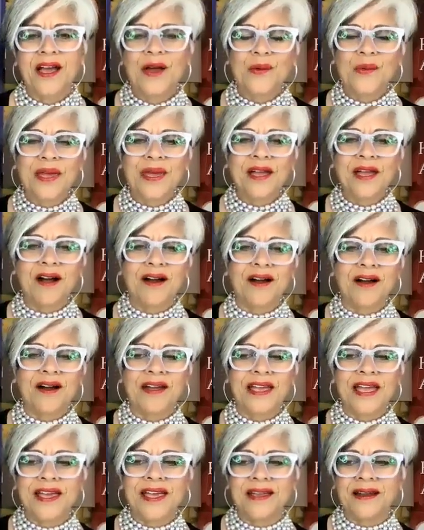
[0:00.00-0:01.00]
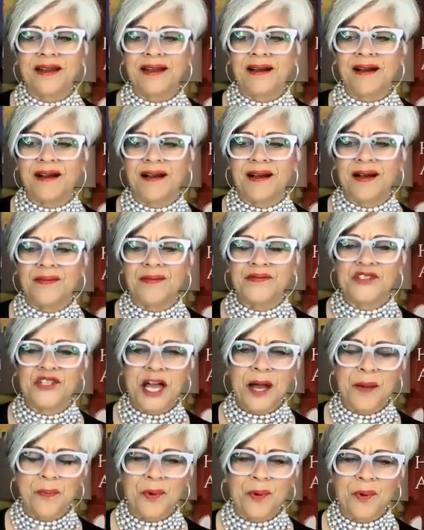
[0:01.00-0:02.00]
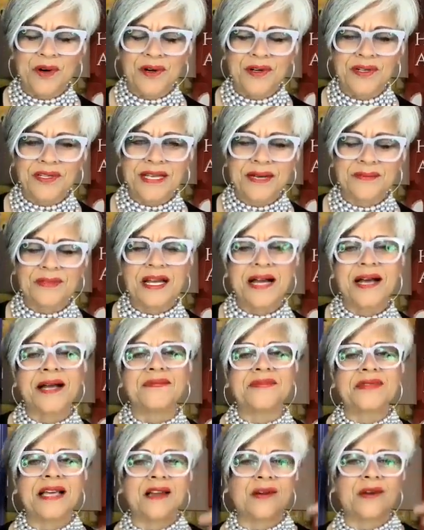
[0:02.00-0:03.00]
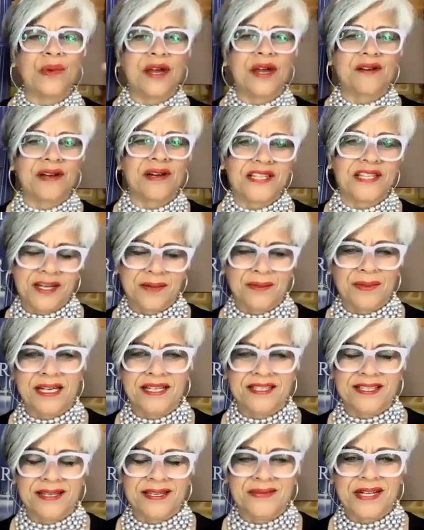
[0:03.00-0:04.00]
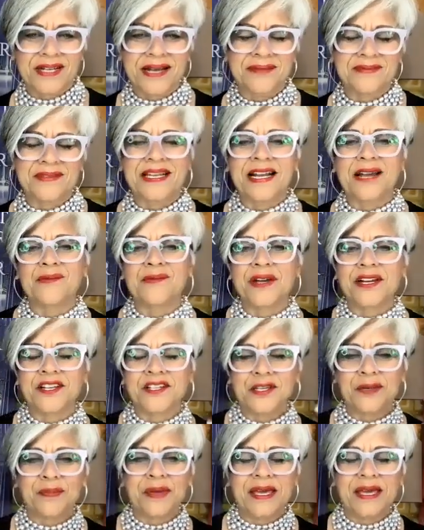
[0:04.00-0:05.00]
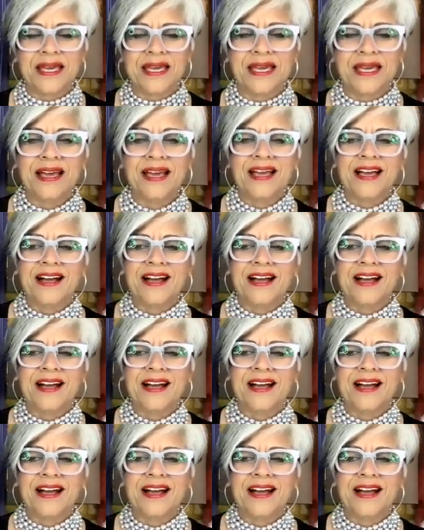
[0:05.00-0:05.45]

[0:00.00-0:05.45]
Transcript: We are in Jaipur sometimes, and we are in Shimla sometimes. And I wanted to be